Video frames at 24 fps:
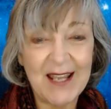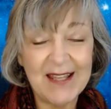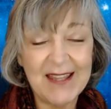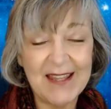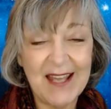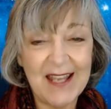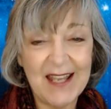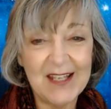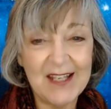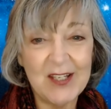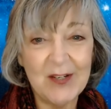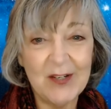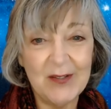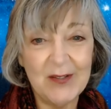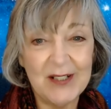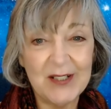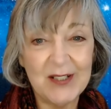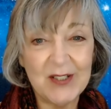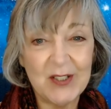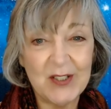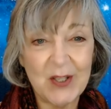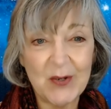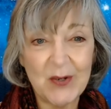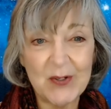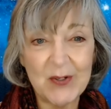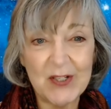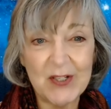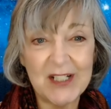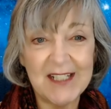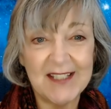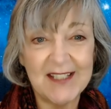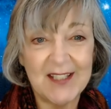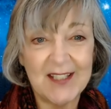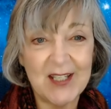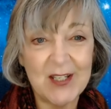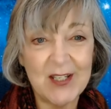Thank you. And it's so good to
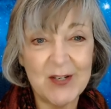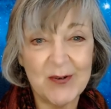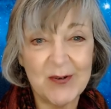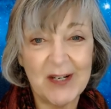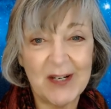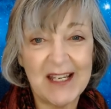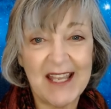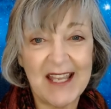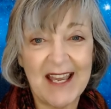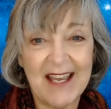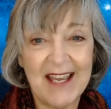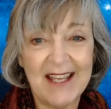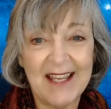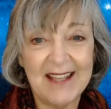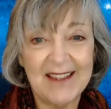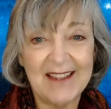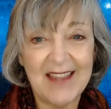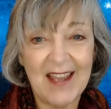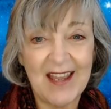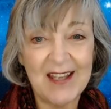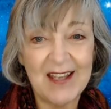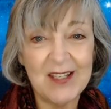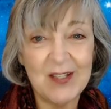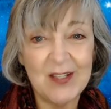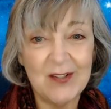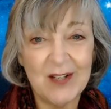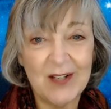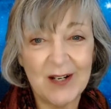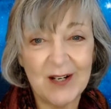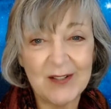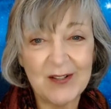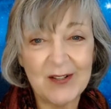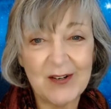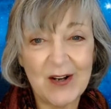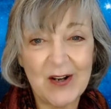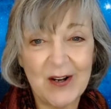see you again. Thank you,
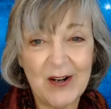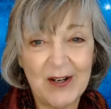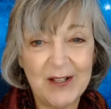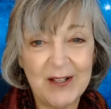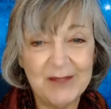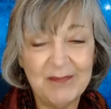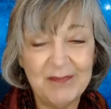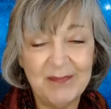Dr. Kahn.